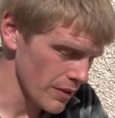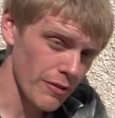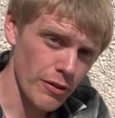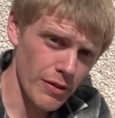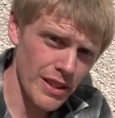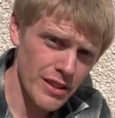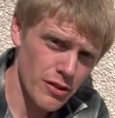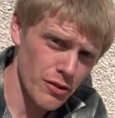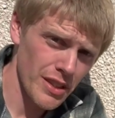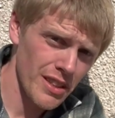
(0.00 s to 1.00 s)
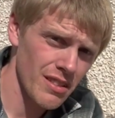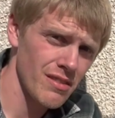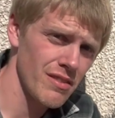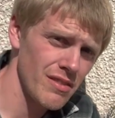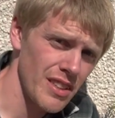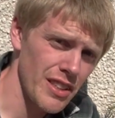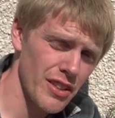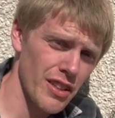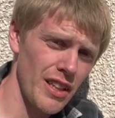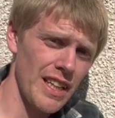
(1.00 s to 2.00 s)
if you find a tree in your
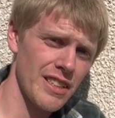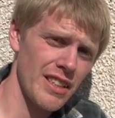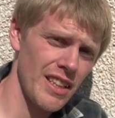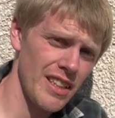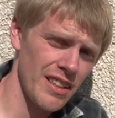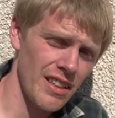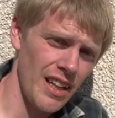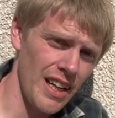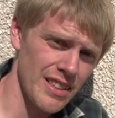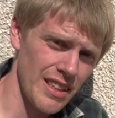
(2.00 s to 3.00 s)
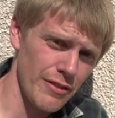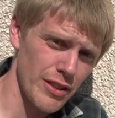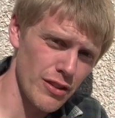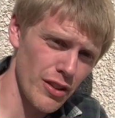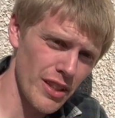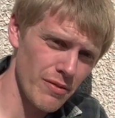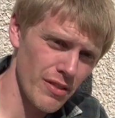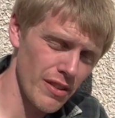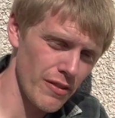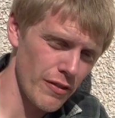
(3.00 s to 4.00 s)
collection that has aphids on it,
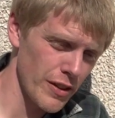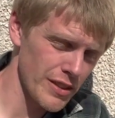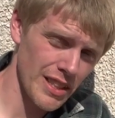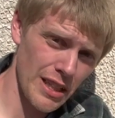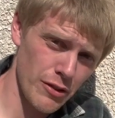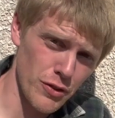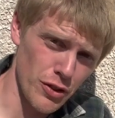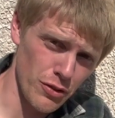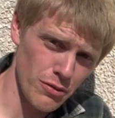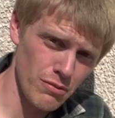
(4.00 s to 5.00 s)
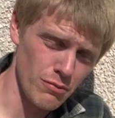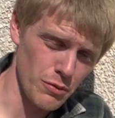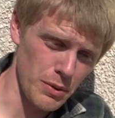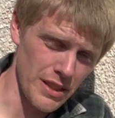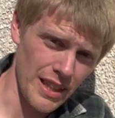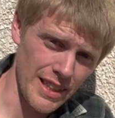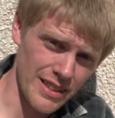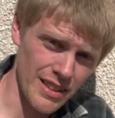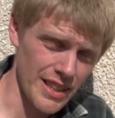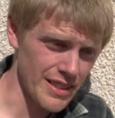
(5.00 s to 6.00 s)
the first thing I would do would be to
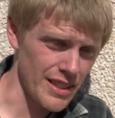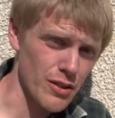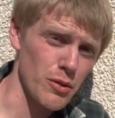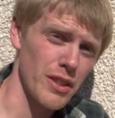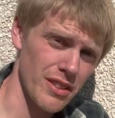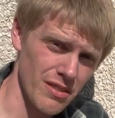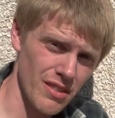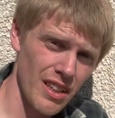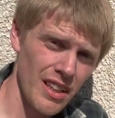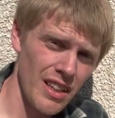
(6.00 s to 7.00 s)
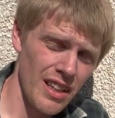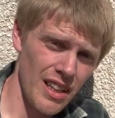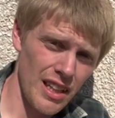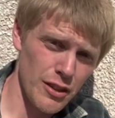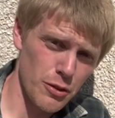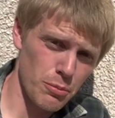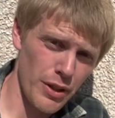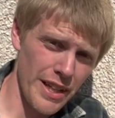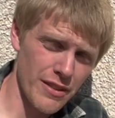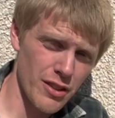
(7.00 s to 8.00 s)
isolate it so it doesn't allow
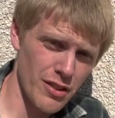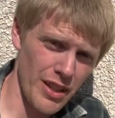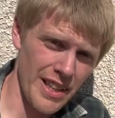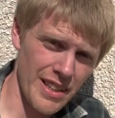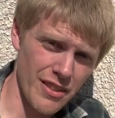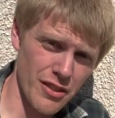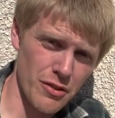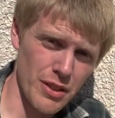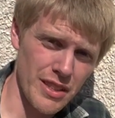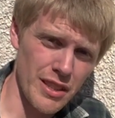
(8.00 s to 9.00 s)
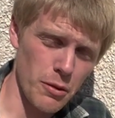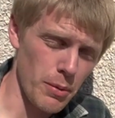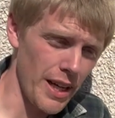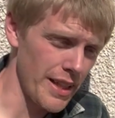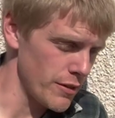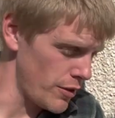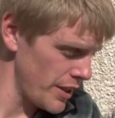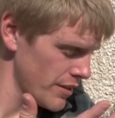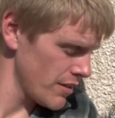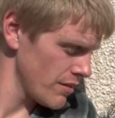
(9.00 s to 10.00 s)
spread to any other trees nearby. So this